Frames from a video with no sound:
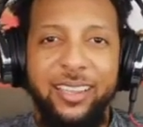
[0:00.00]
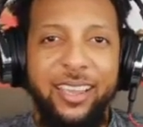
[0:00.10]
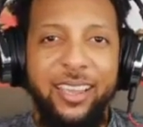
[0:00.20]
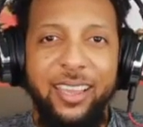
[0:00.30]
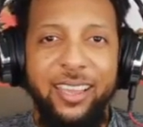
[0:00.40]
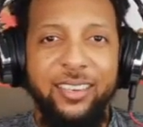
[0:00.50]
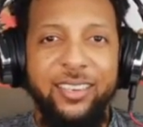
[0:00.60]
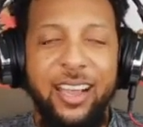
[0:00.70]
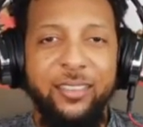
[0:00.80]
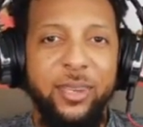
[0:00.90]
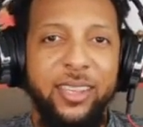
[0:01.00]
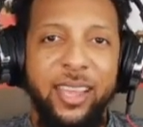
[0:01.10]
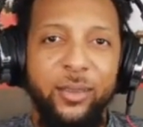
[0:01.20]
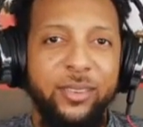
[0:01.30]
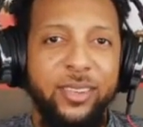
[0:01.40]
and Josh
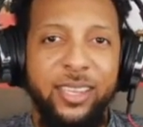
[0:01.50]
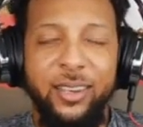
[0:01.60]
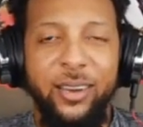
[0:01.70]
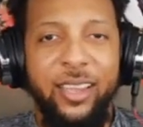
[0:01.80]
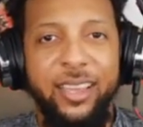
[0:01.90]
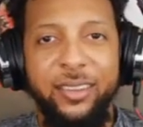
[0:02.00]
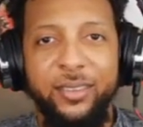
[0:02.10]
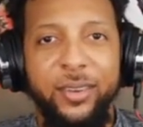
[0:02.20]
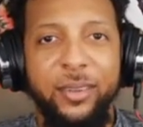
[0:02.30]
McDaniels to get their hands on,